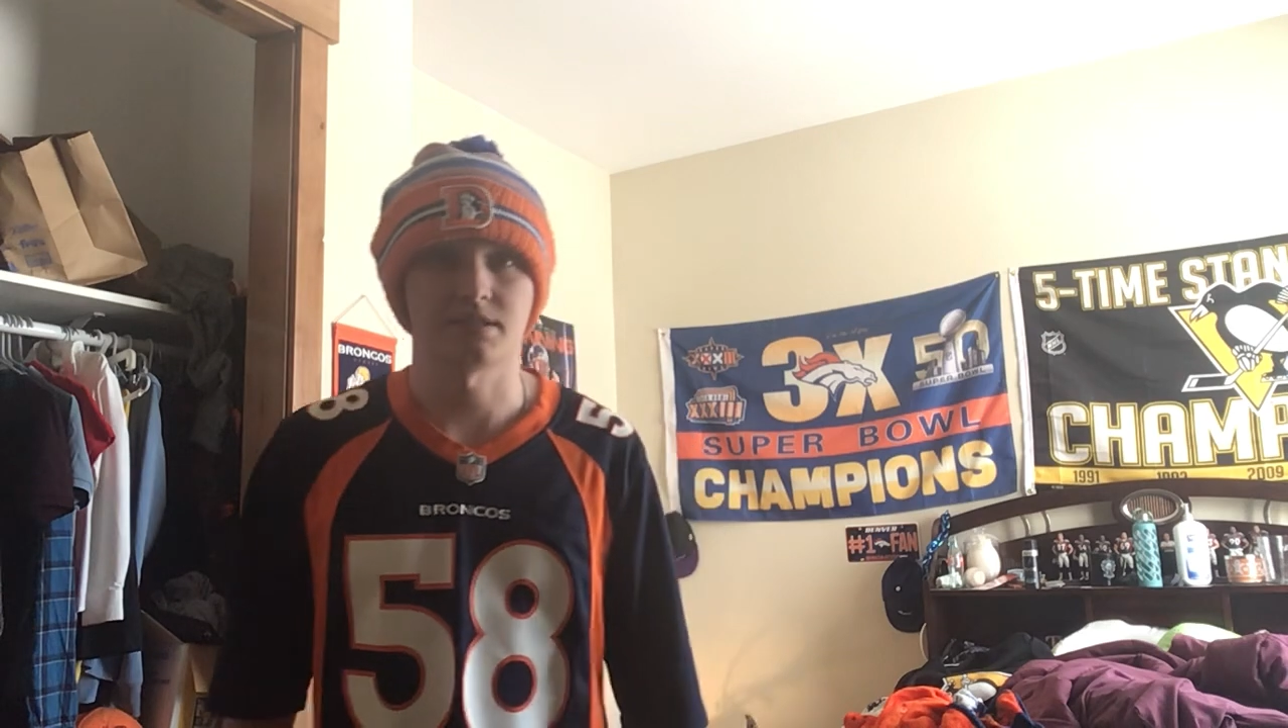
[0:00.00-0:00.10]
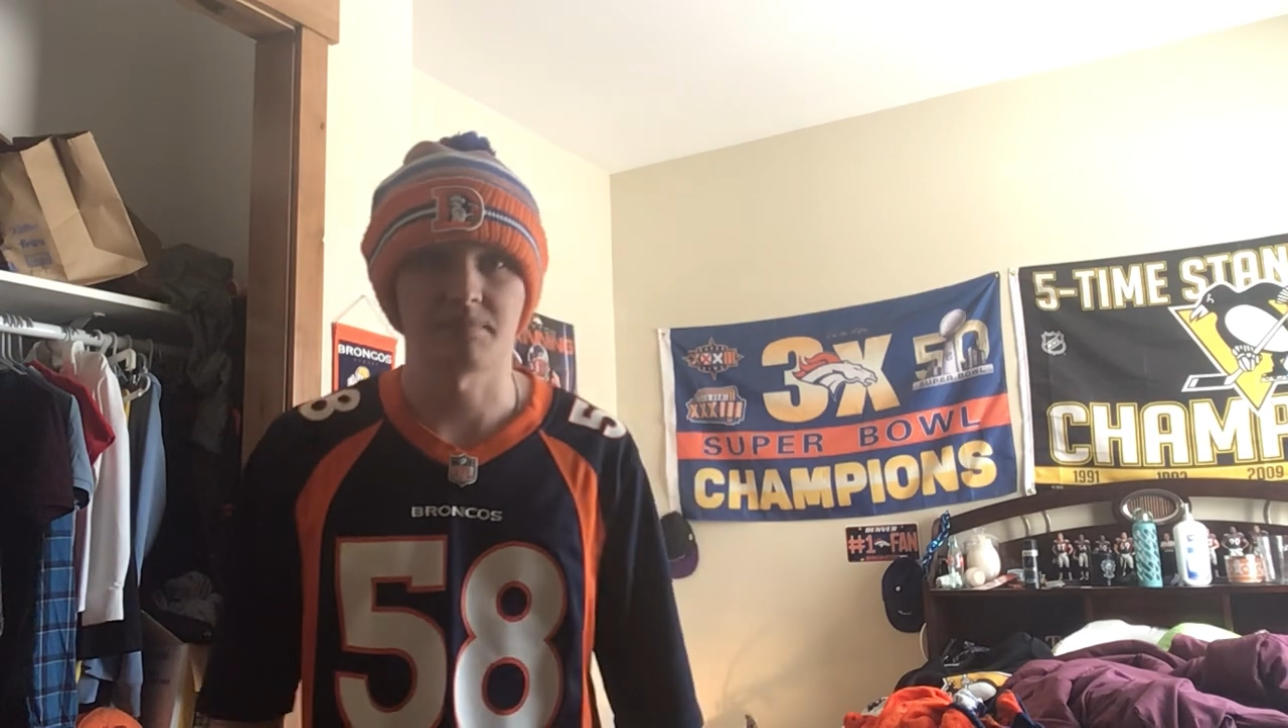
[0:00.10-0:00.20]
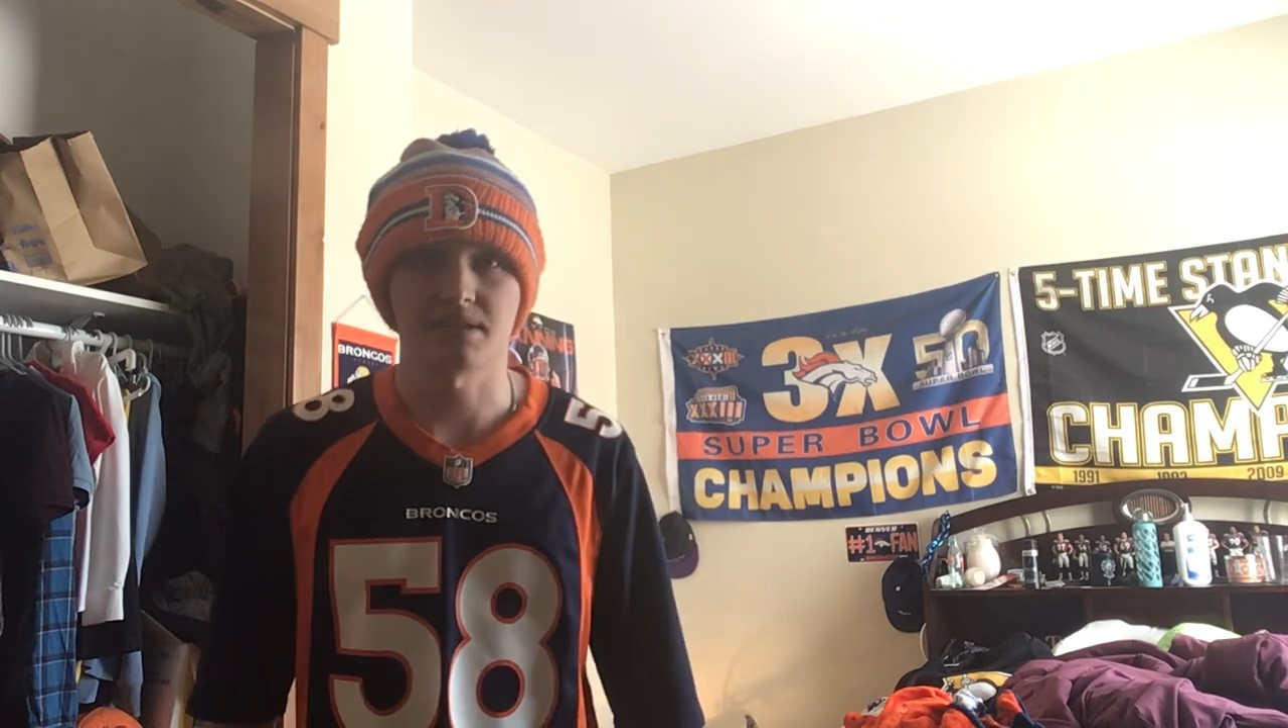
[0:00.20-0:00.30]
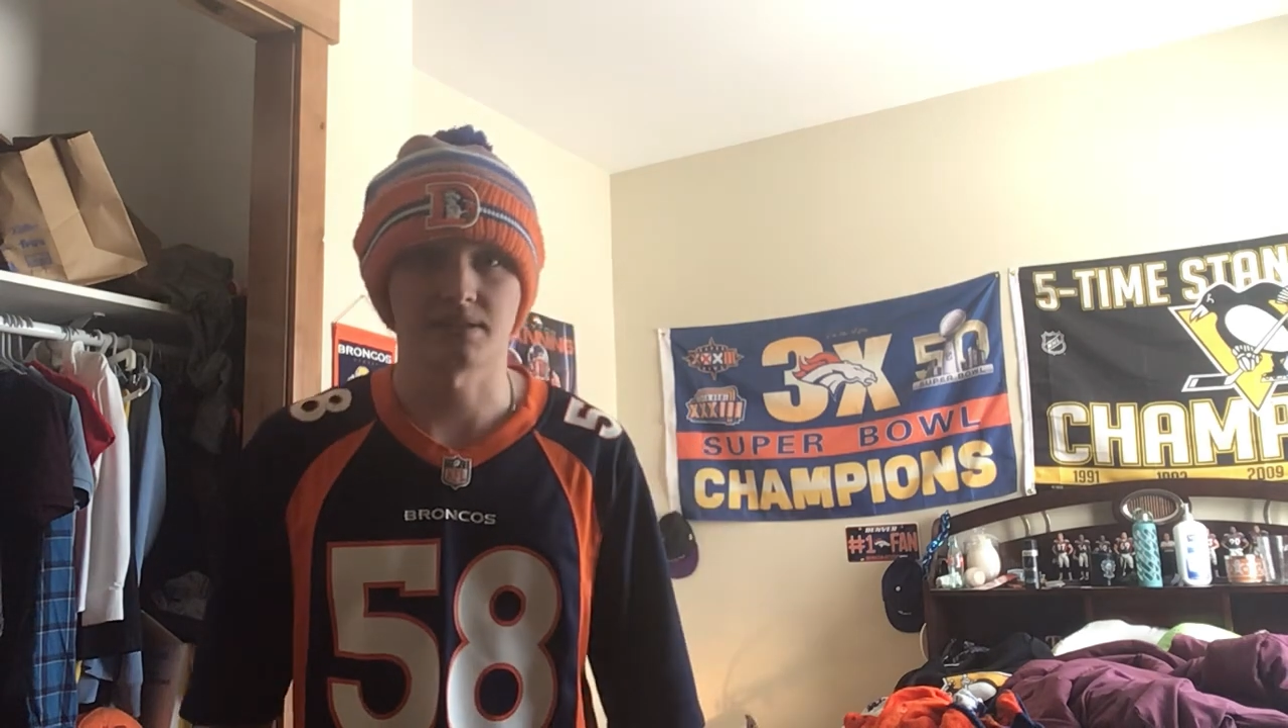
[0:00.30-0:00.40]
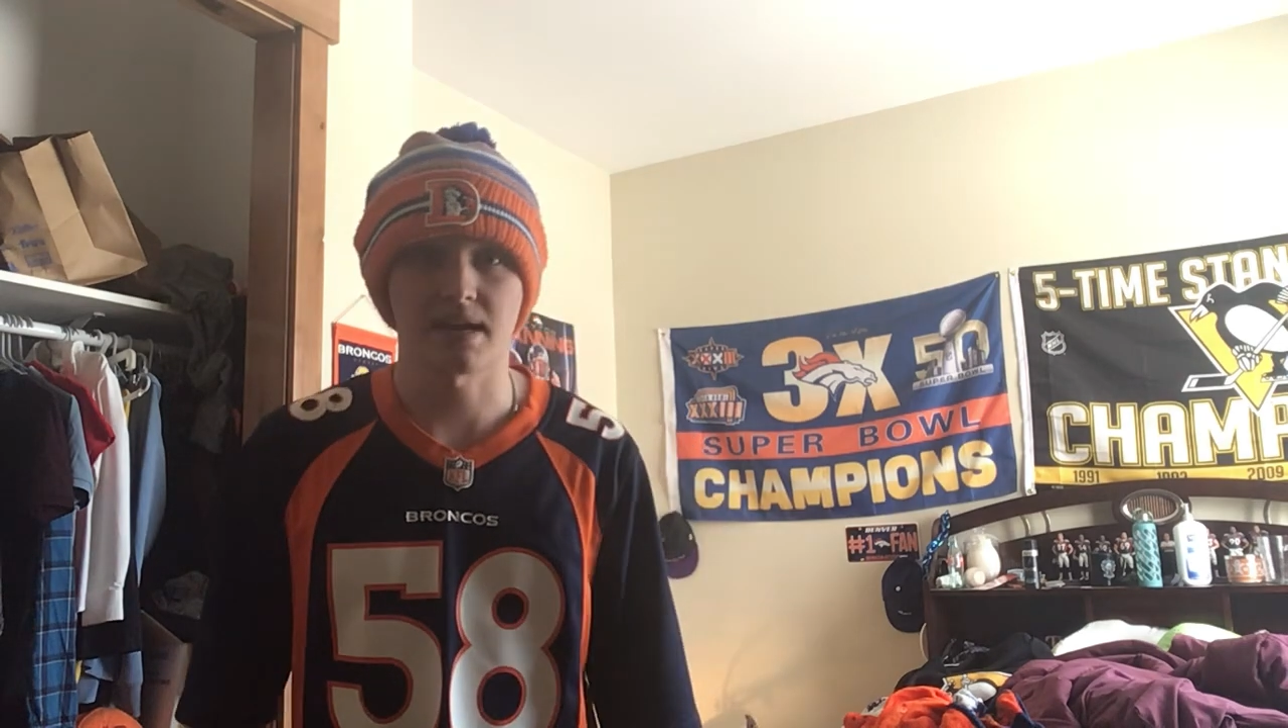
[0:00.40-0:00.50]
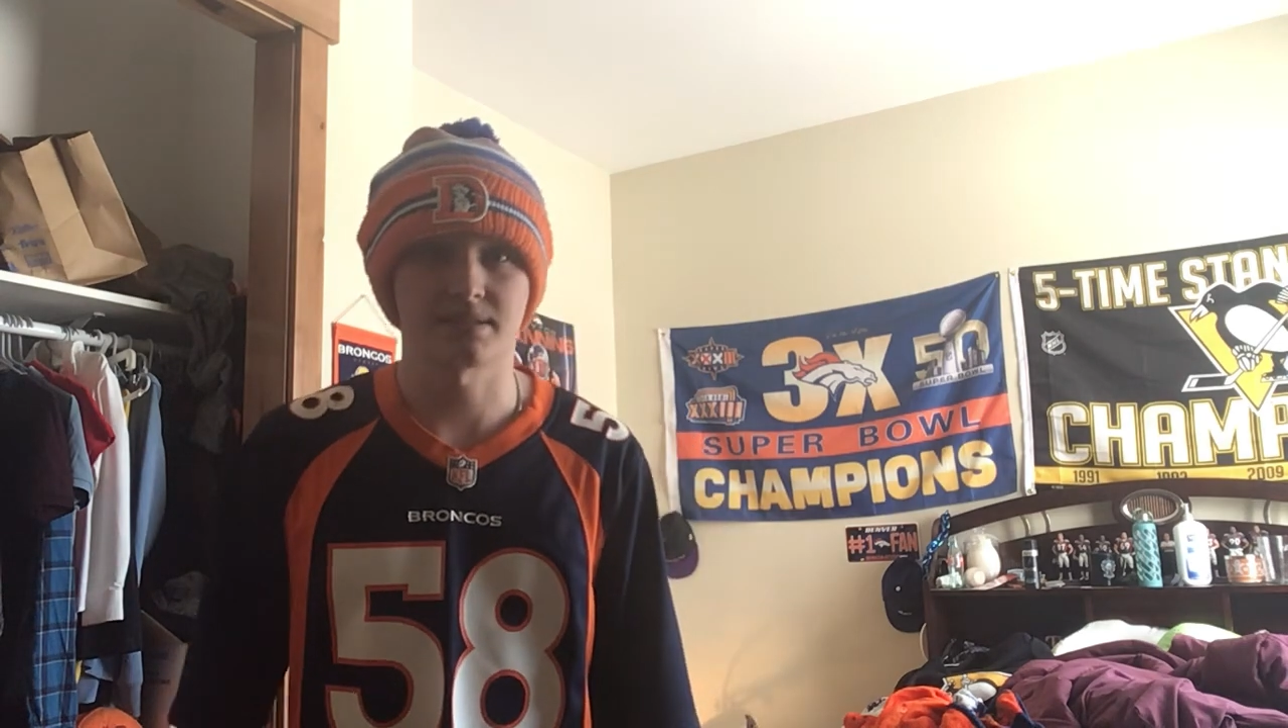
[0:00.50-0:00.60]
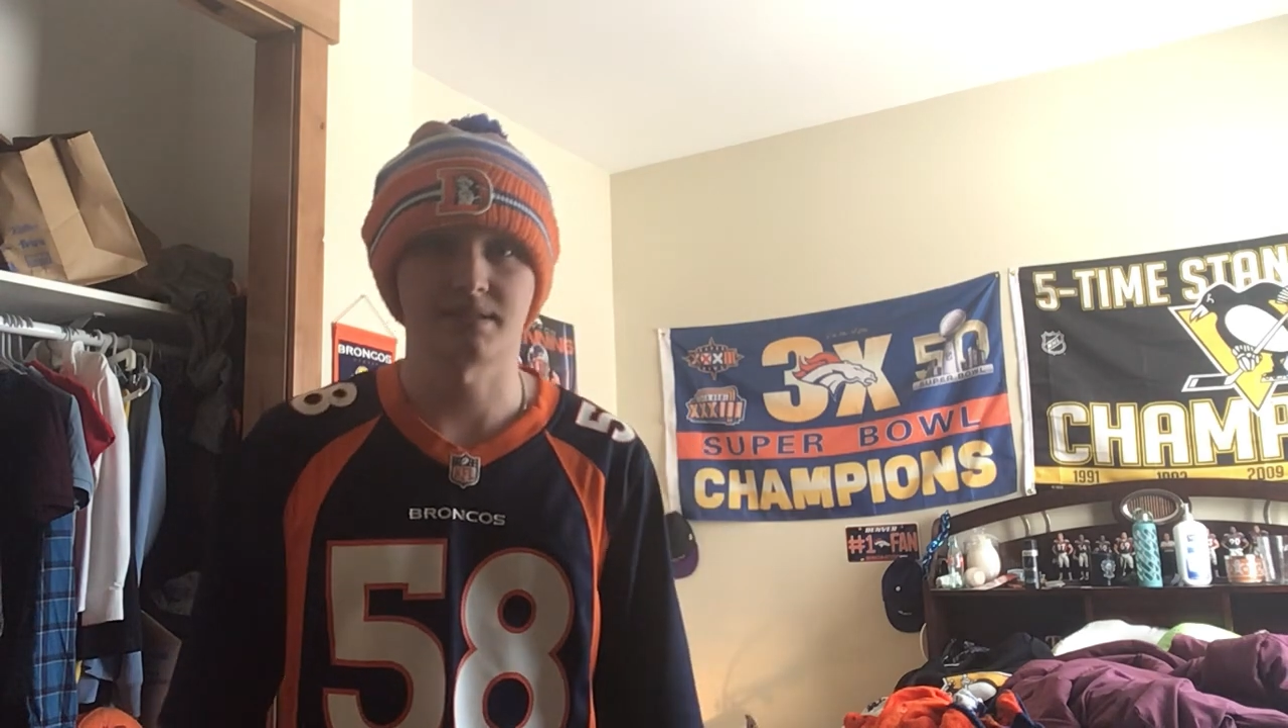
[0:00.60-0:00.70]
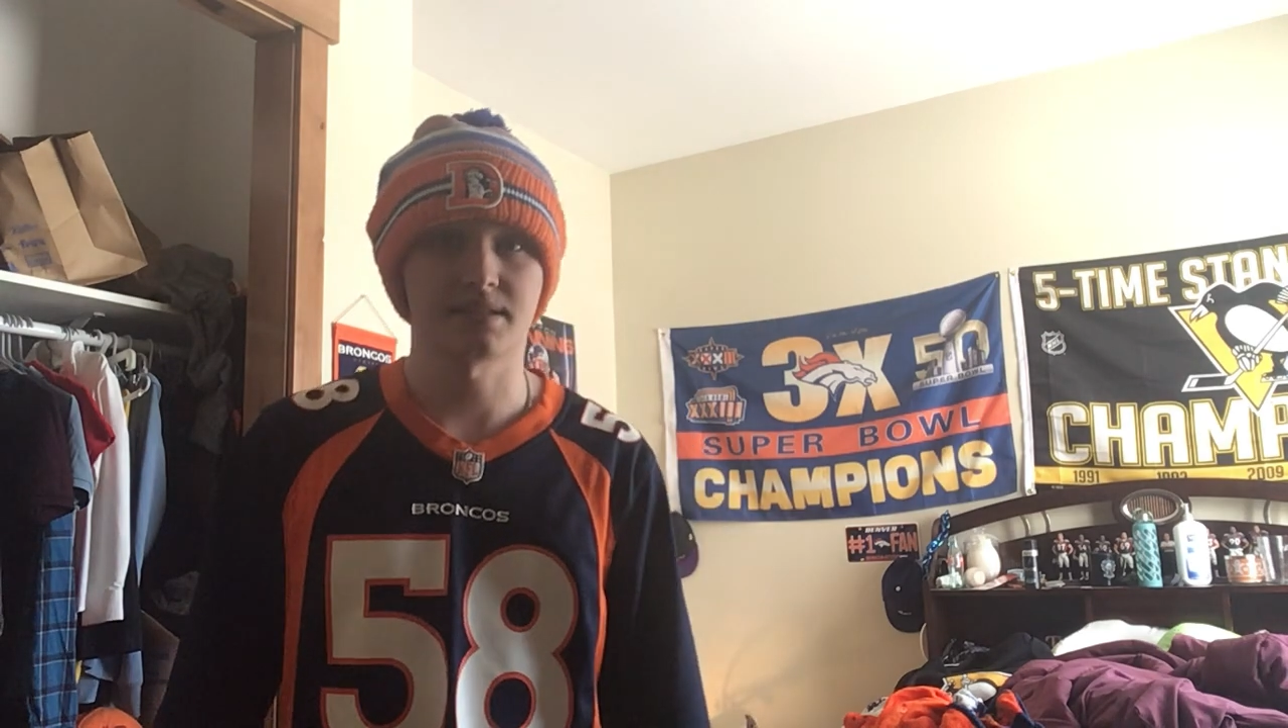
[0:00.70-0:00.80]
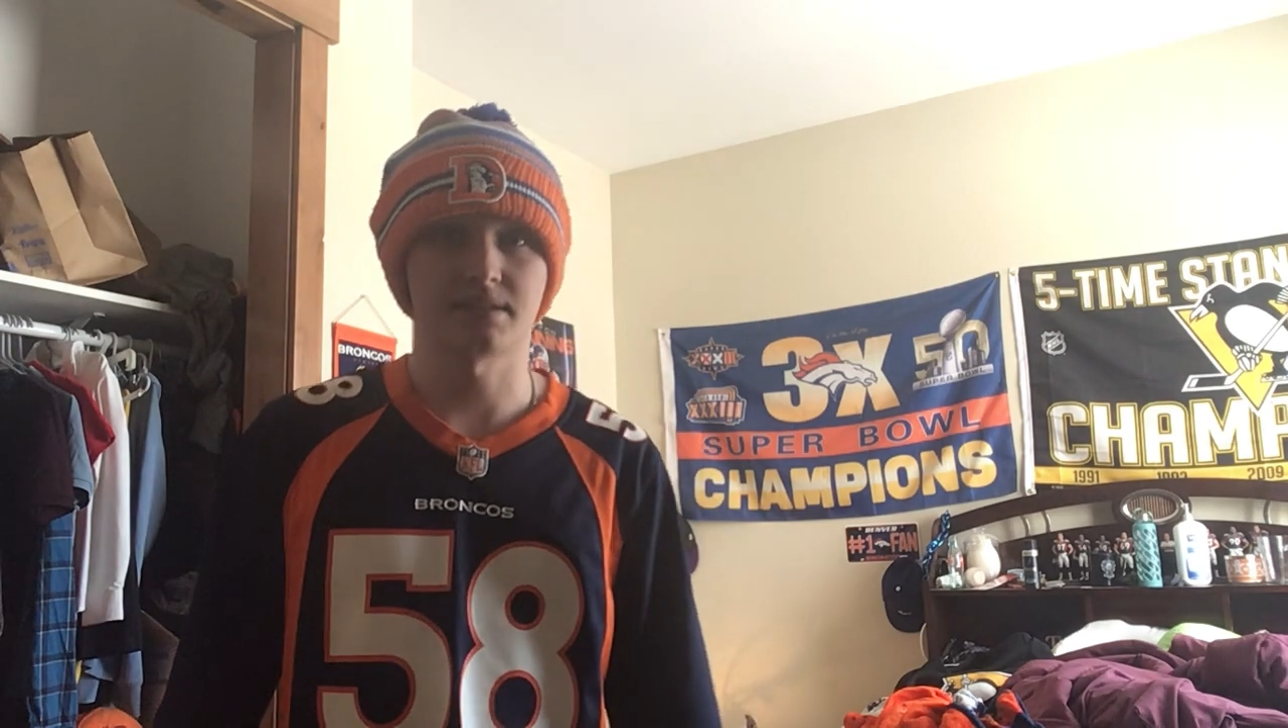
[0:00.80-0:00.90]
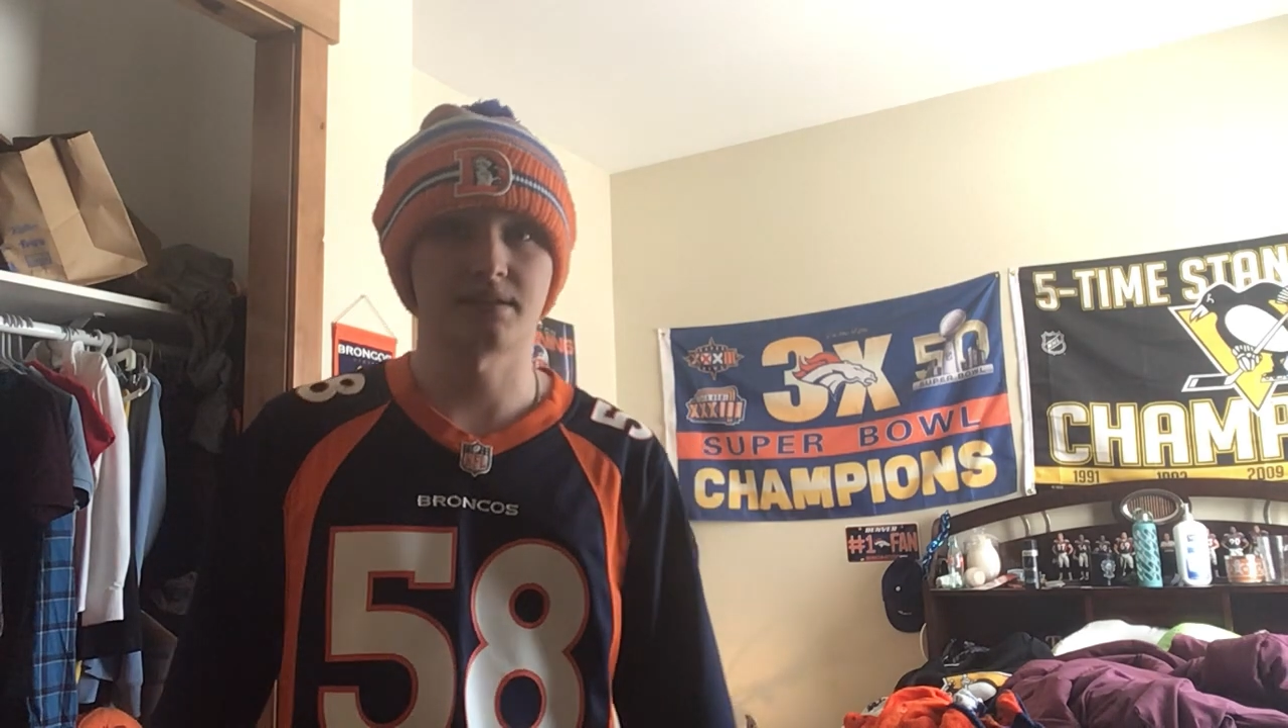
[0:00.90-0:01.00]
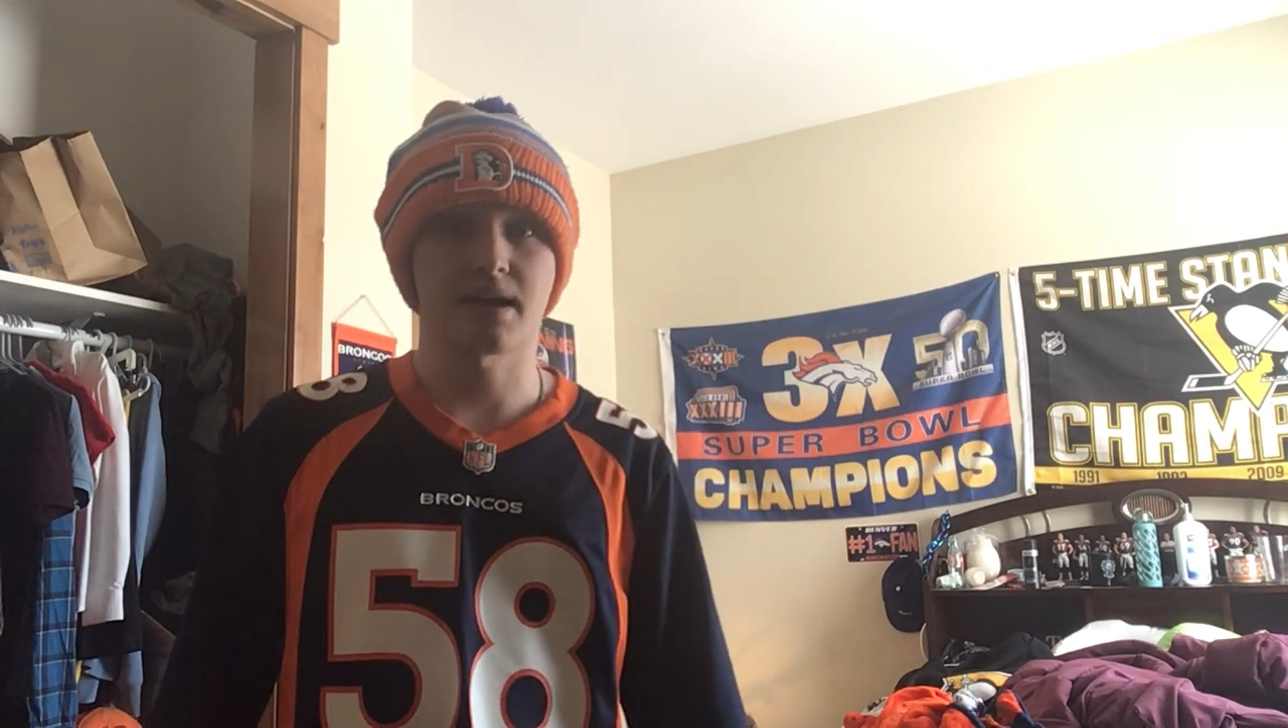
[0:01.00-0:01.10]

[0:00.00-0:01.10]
be his last season